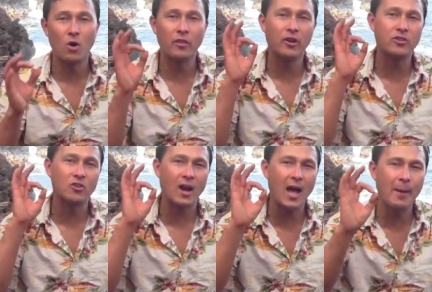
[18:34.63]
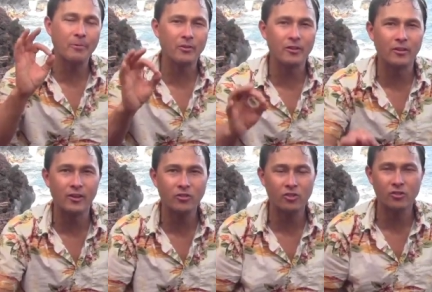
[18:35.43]
Walnuts are absolutely
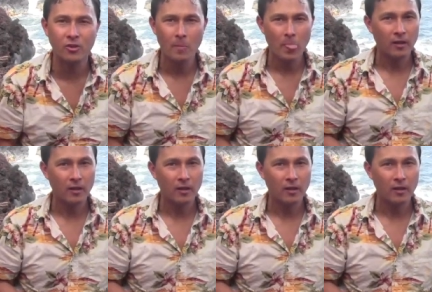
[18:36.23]
delicious.